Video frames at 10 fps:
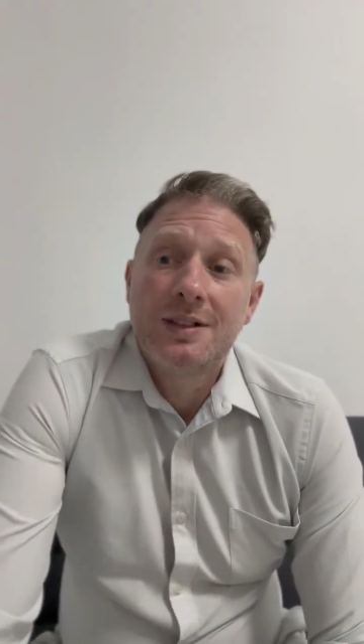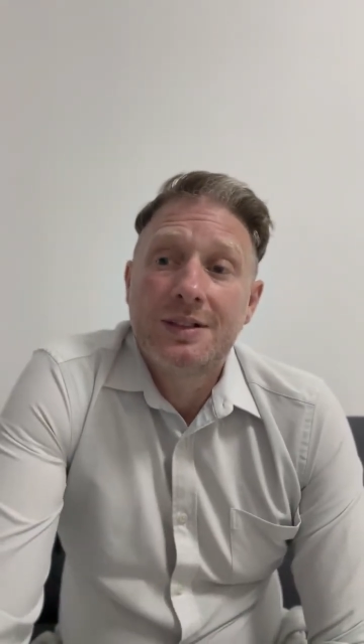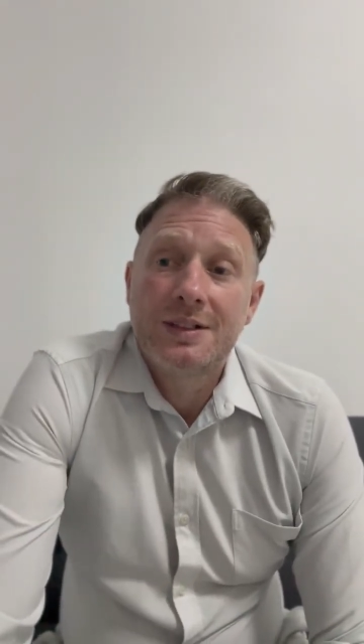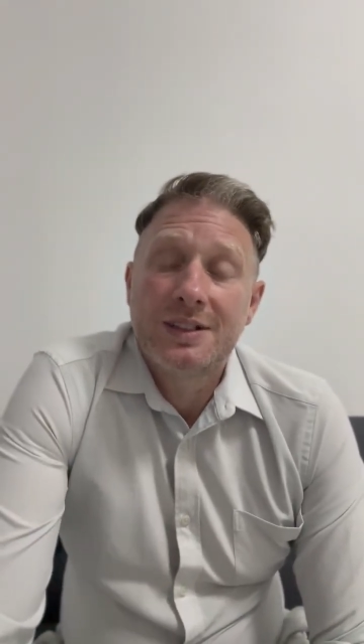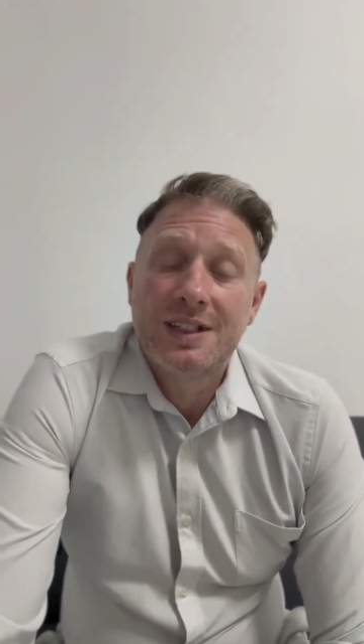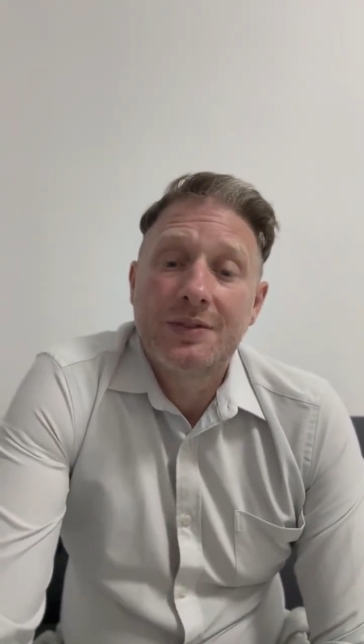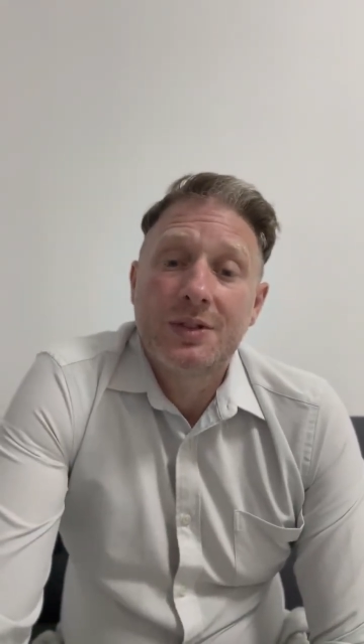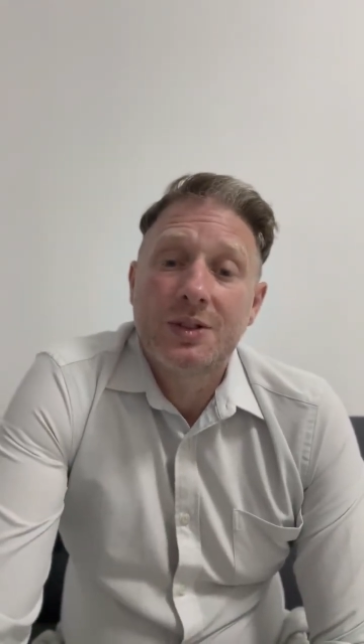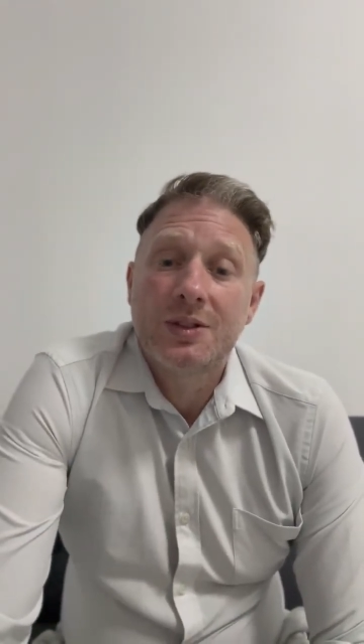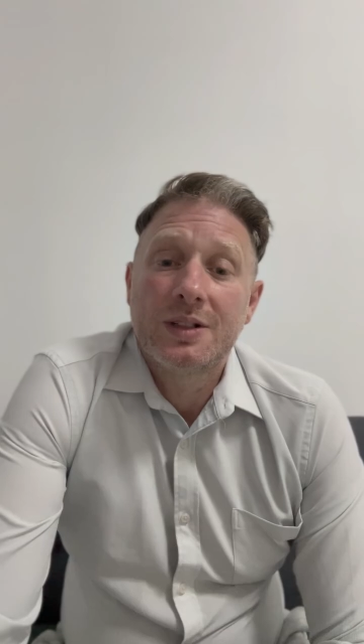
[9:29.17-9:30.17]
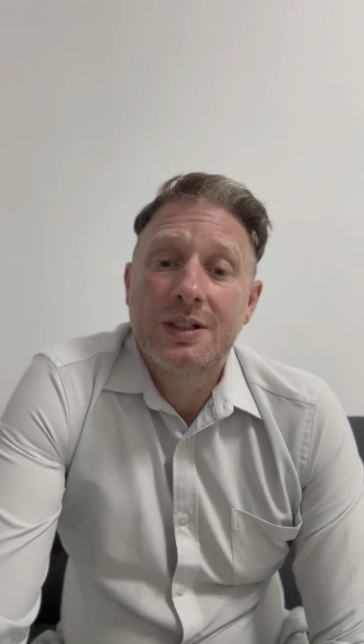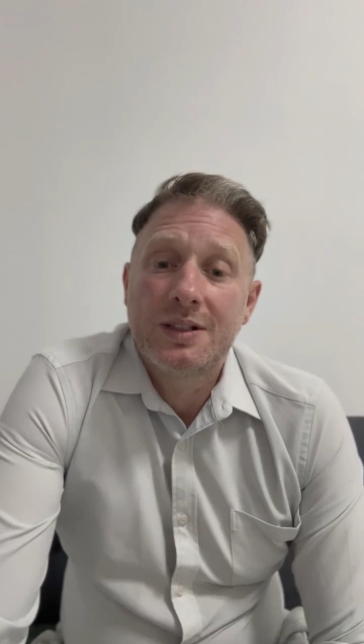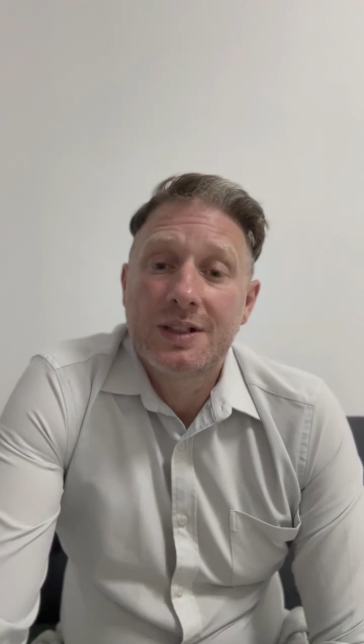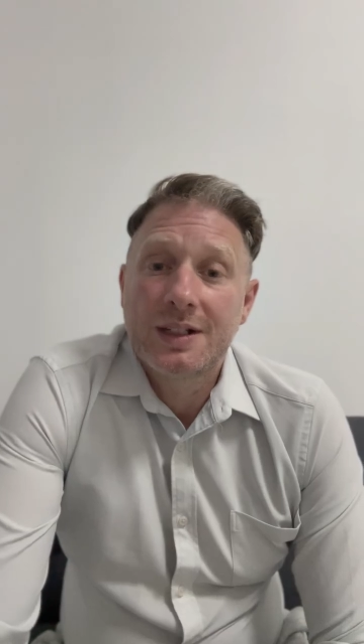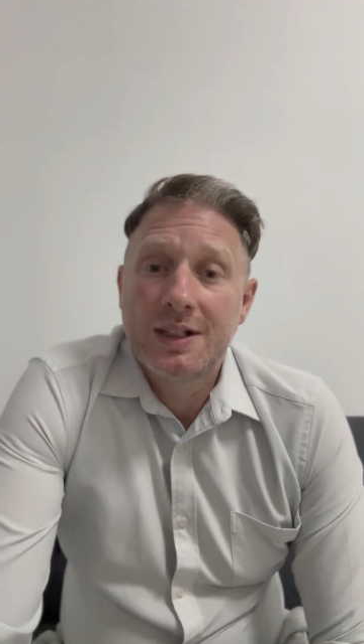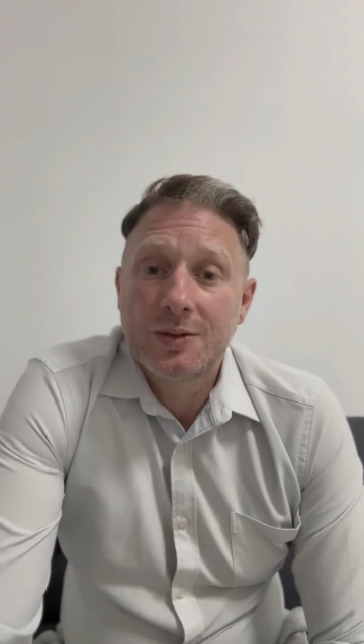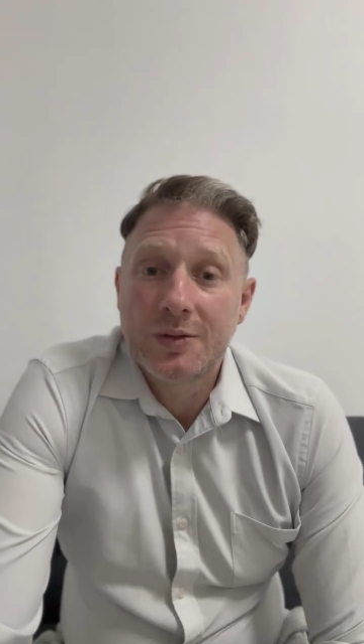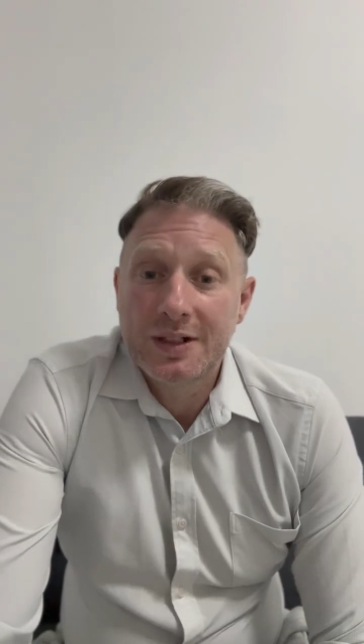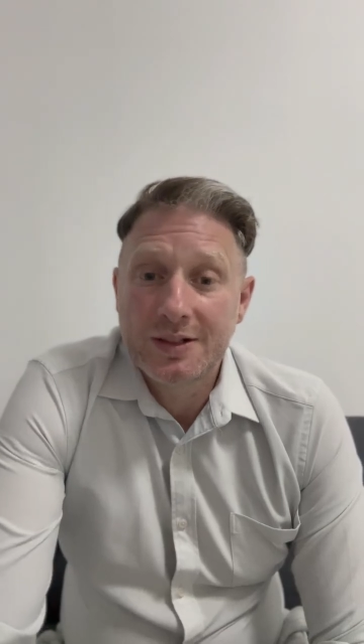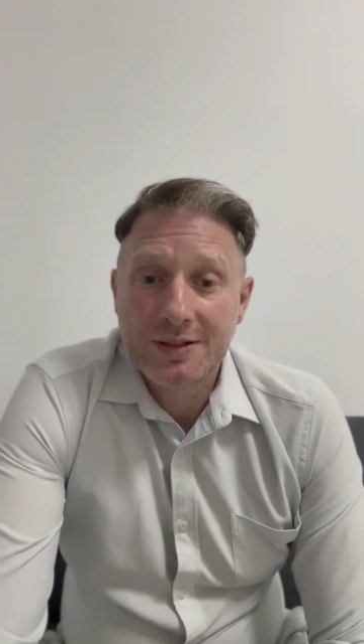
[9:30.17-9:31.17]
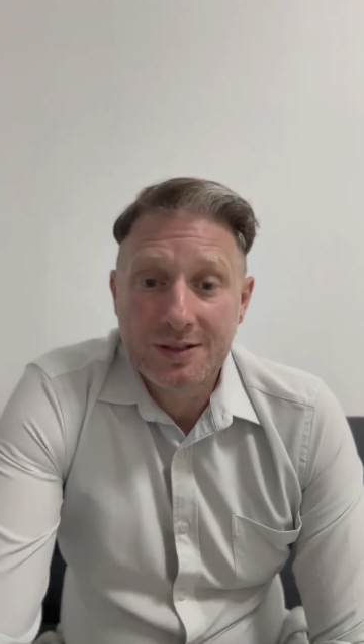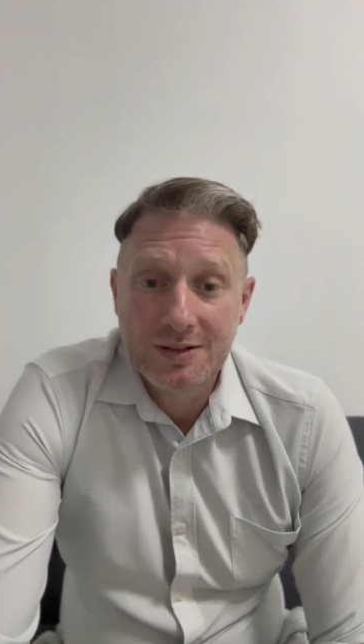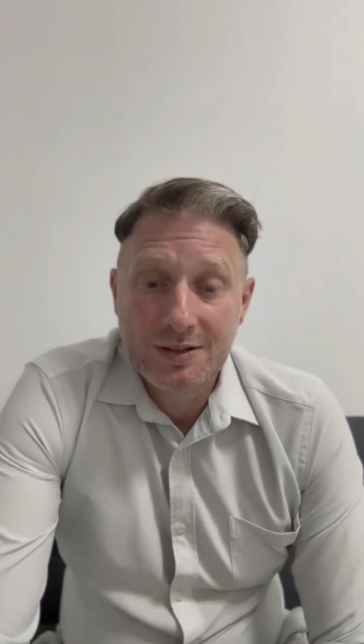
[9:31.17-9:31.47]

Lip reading: this other guy at the car wreckers